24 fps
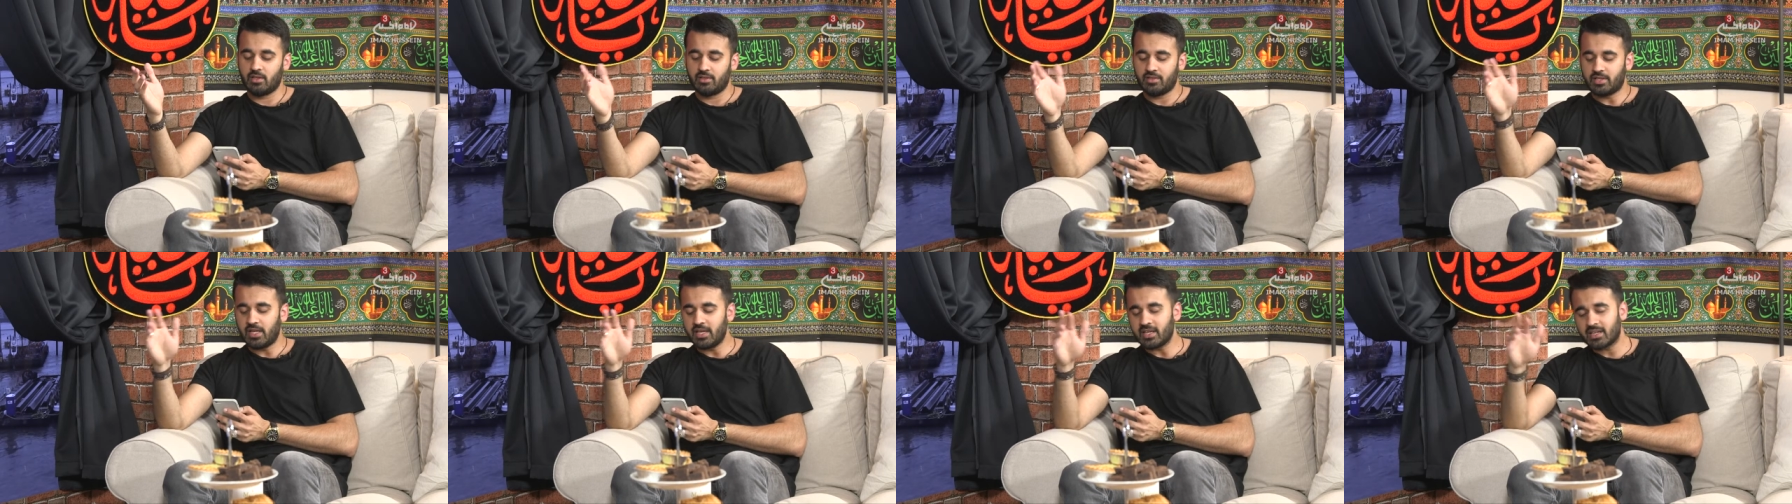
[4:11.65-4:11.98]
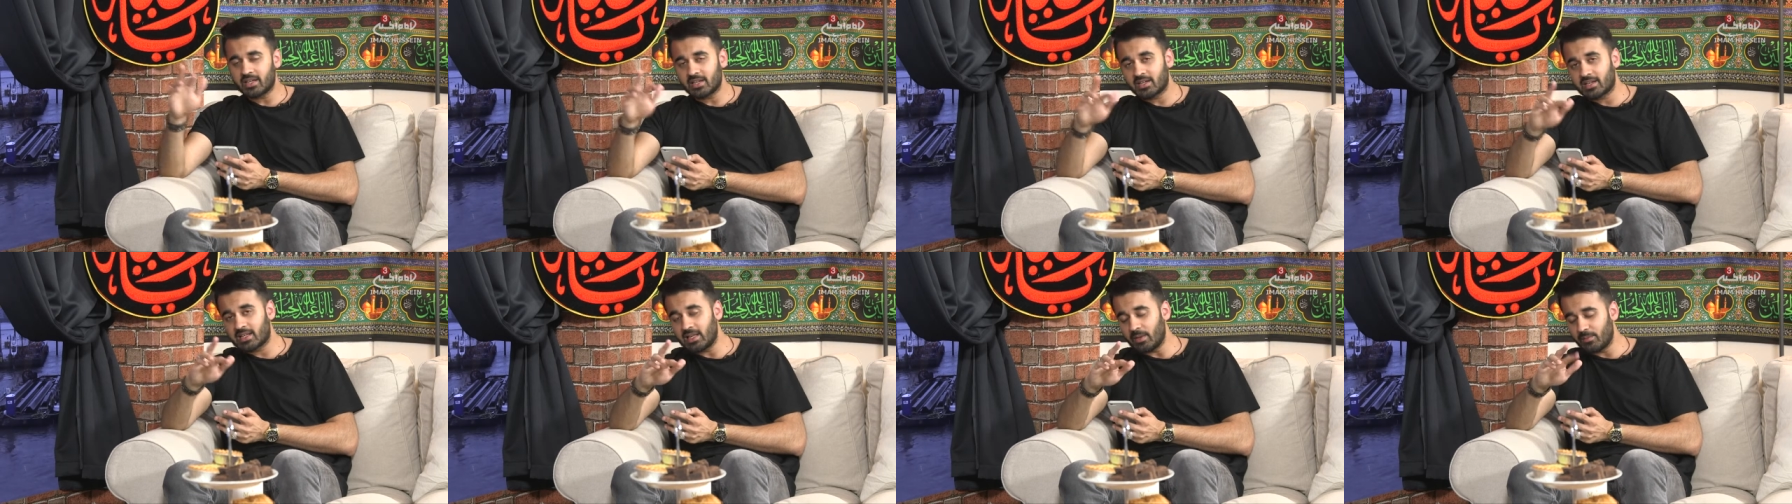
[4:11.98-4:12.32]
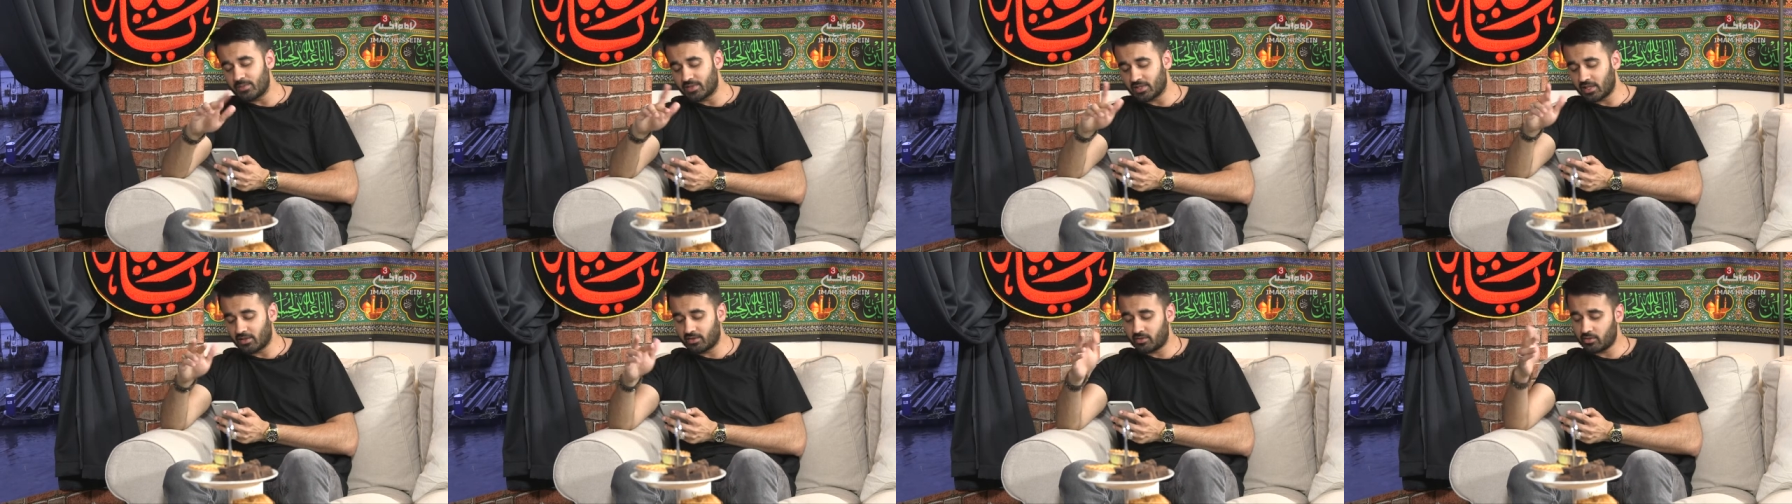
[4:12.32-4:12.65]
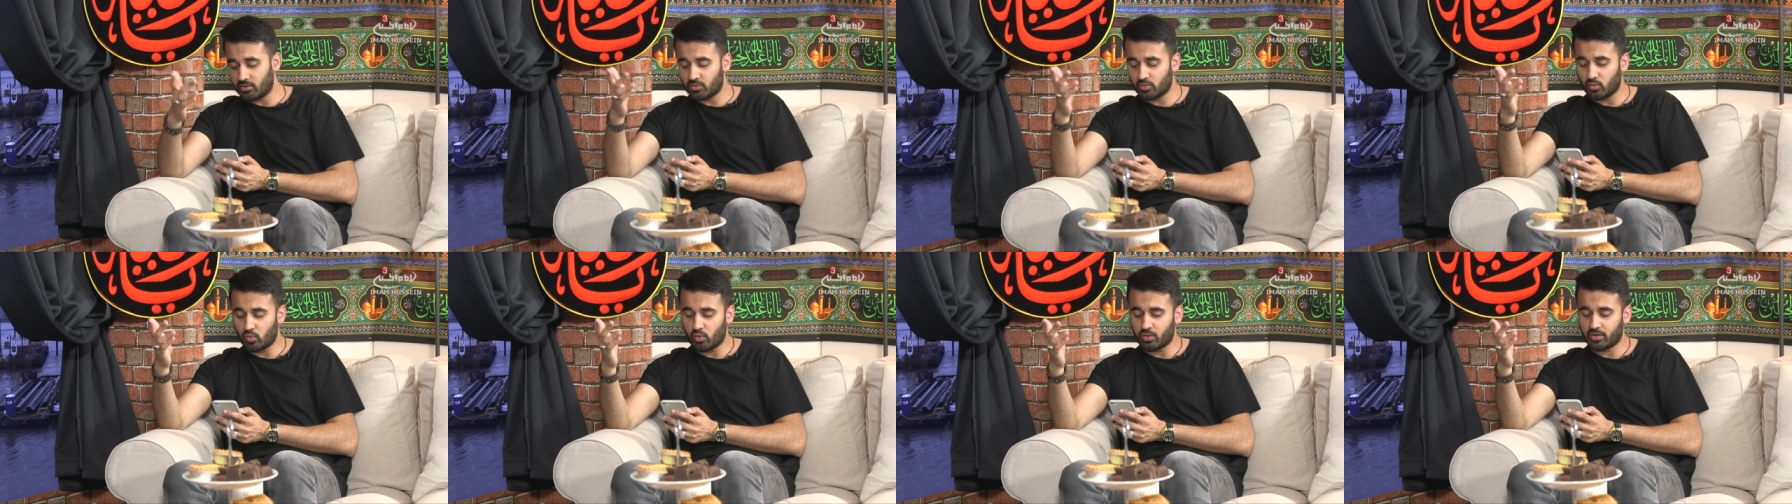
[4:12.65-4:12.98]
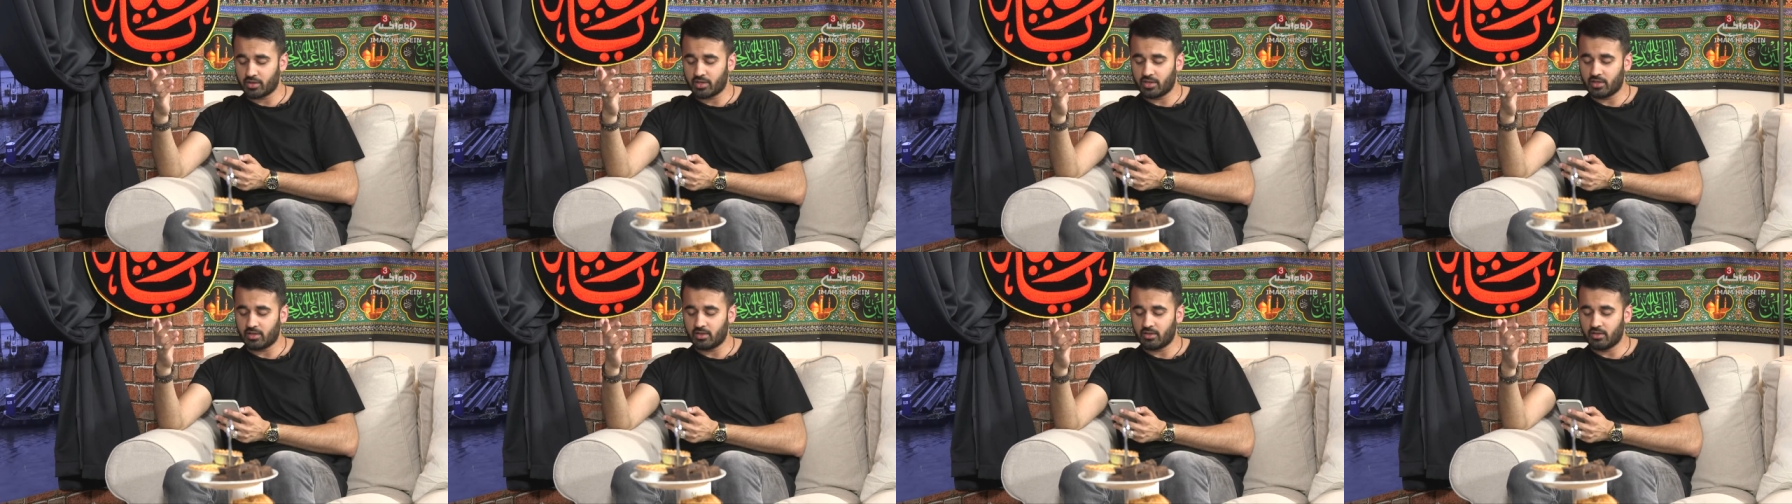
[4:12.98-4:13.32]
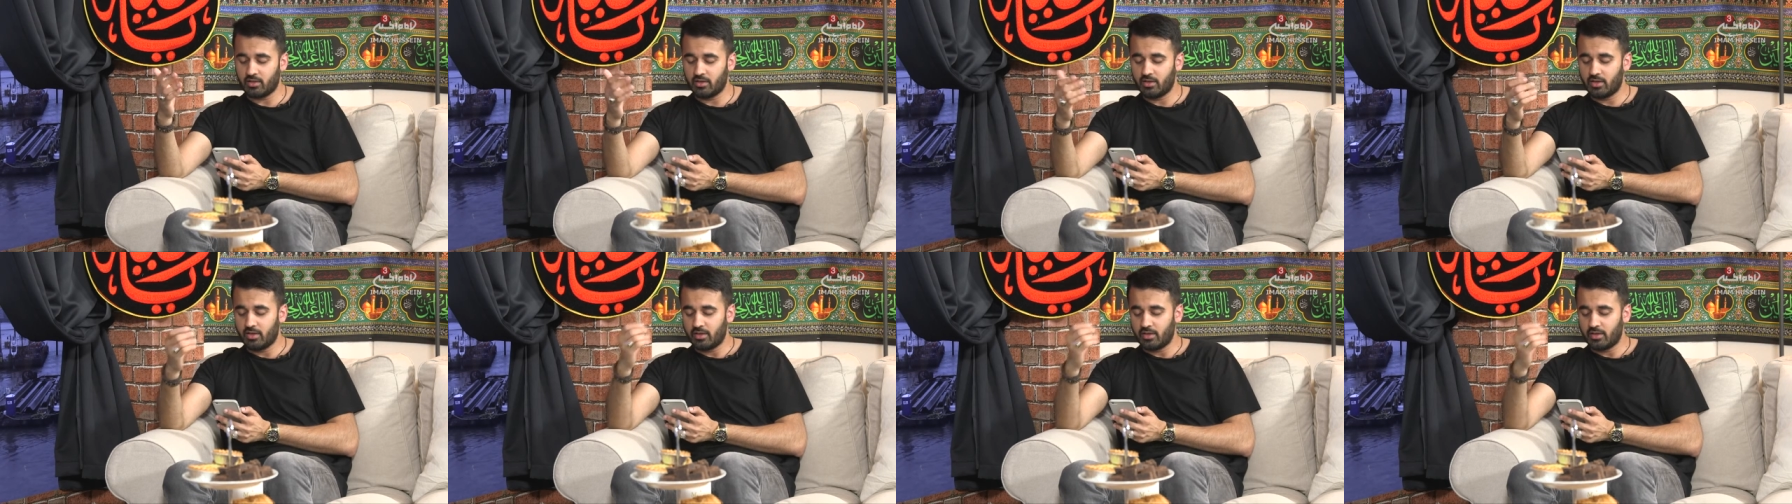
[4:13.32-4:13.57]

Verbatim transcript: Take a glimpse at those walking,